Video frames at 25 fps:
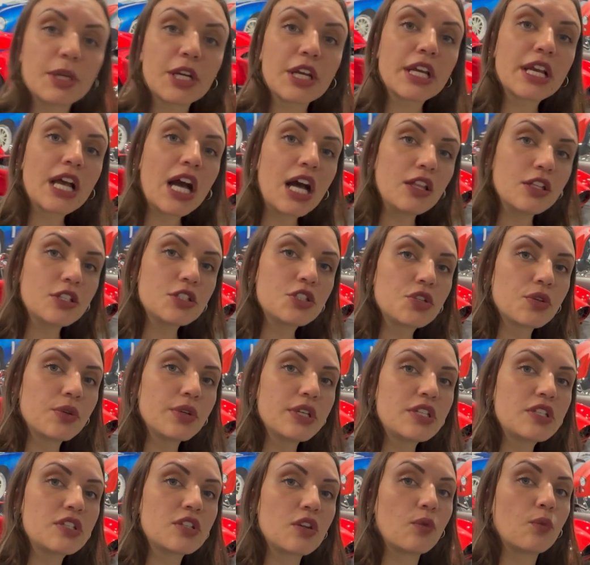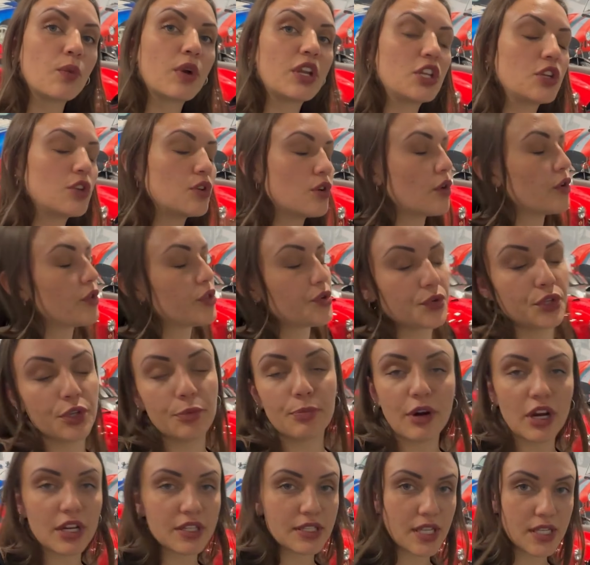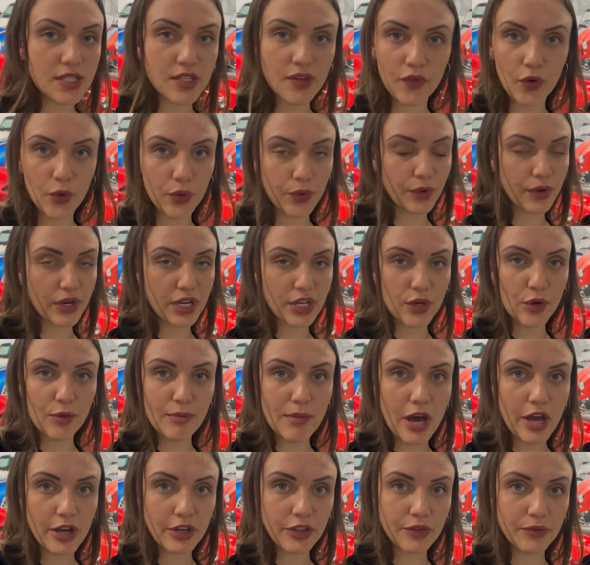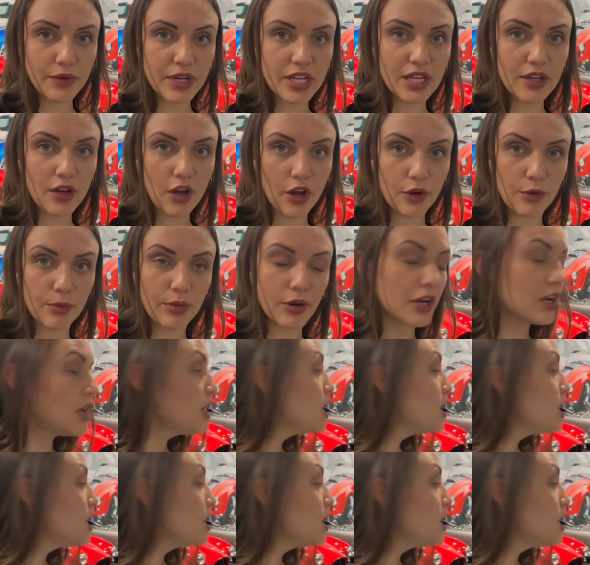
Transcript: color choice, so when you go through the process of ordering your Mark III Cobra,